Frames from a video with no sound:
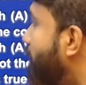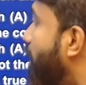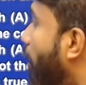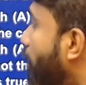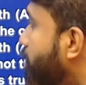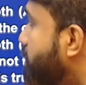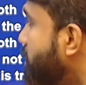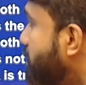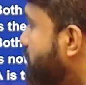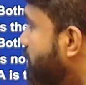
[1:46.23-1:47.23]

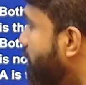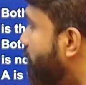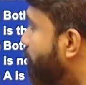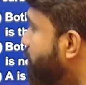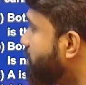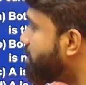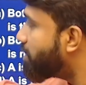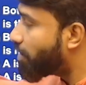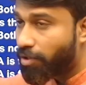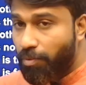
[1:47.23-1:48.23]
oxygen which is in
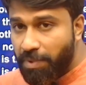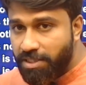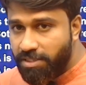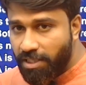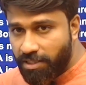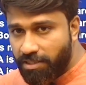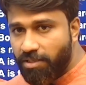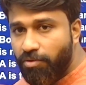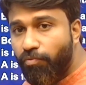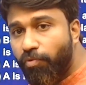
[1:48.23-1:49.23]
atomic state
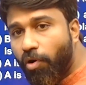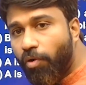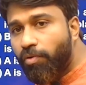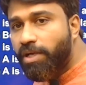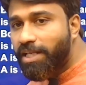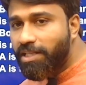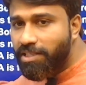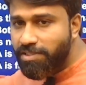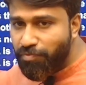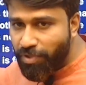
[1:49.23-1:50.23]
found in
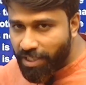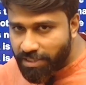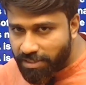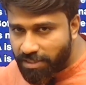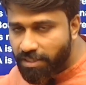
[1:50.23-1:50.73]
this Venus,